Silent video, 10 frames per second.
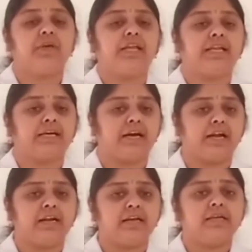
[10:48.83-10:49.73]
we
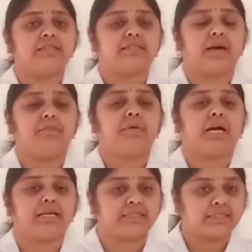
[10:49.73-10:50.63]
learned some
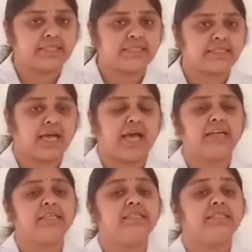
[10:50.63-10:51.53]
countries
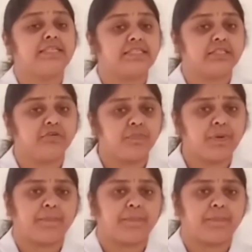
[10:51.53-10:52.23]
and native